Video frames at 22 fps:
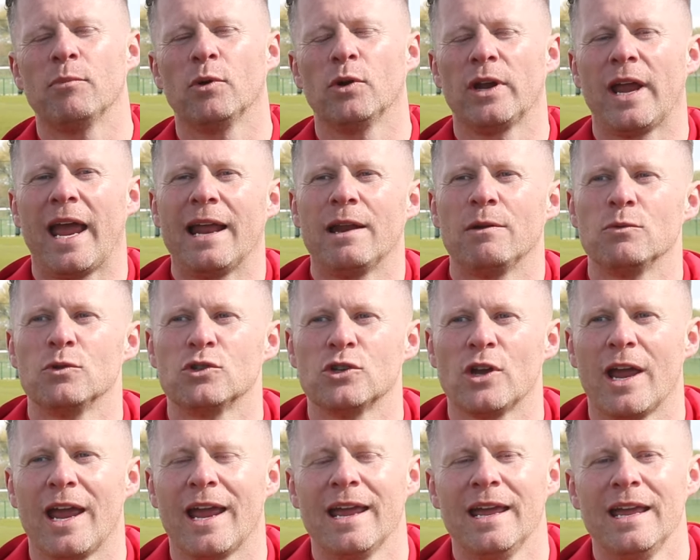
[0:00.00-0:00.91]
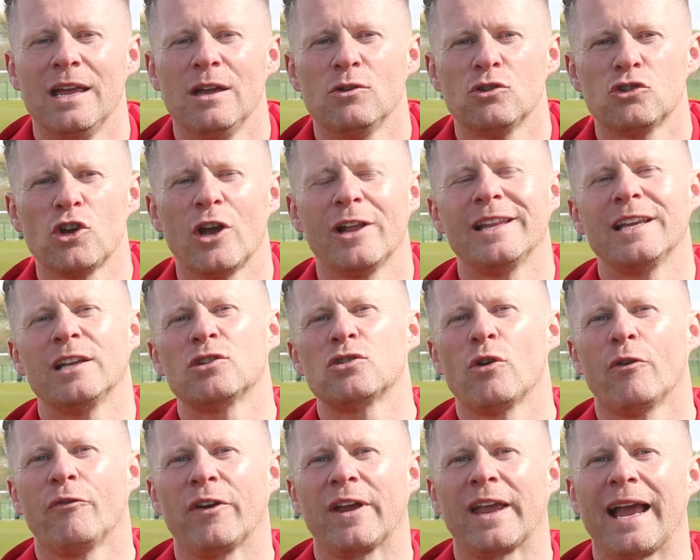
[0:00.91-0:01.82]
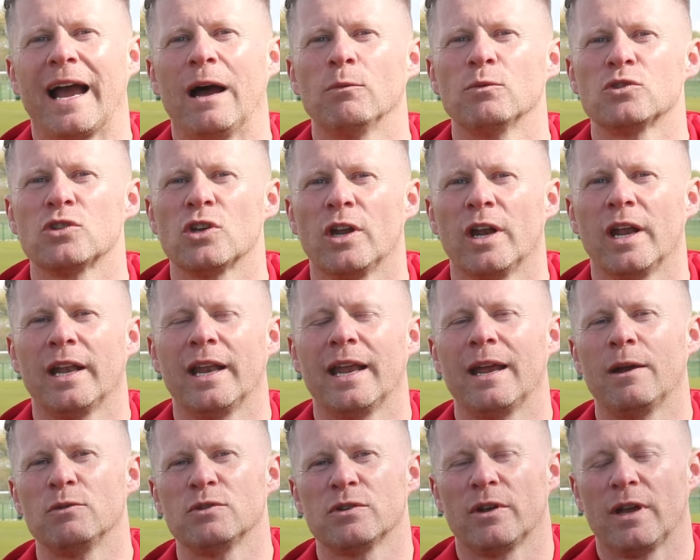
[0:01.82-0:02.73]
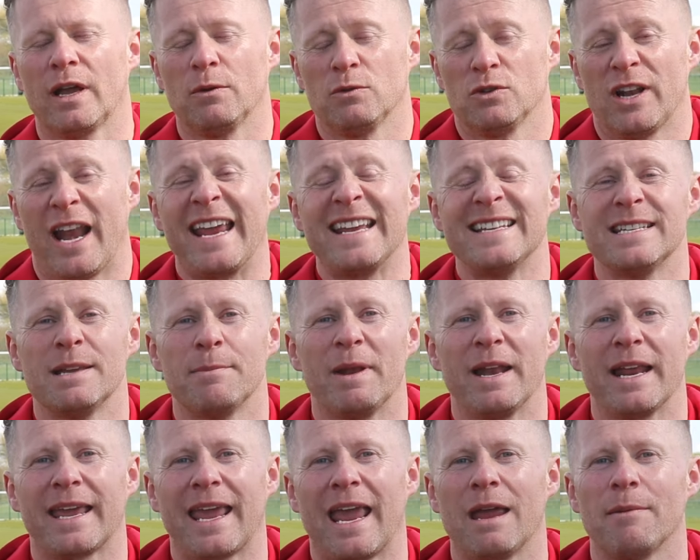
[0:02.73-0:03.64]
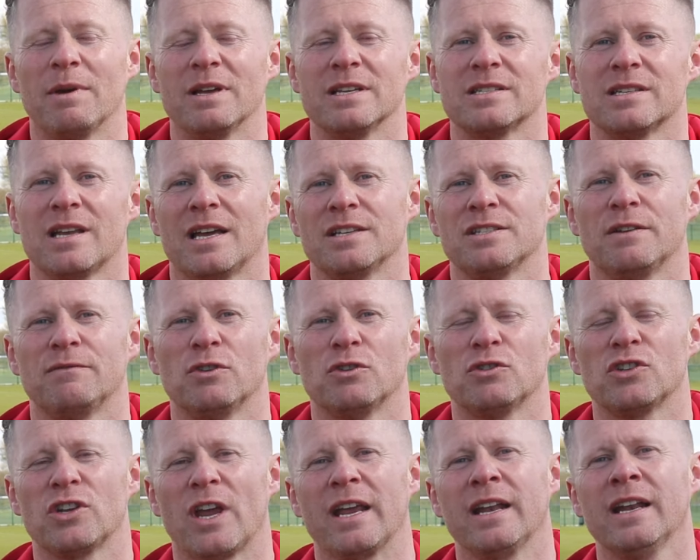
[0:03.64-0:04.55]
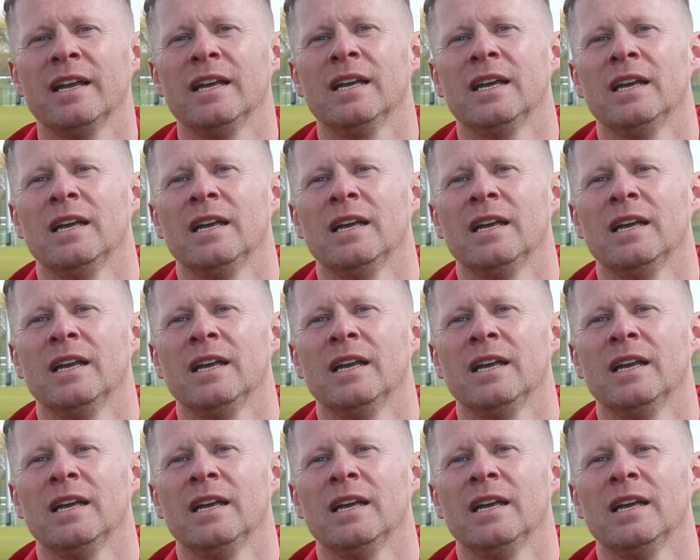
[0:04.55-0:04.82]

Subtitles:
But yeah, it was certainly a tough encounter, and it was an 80-minute game as you've just seen.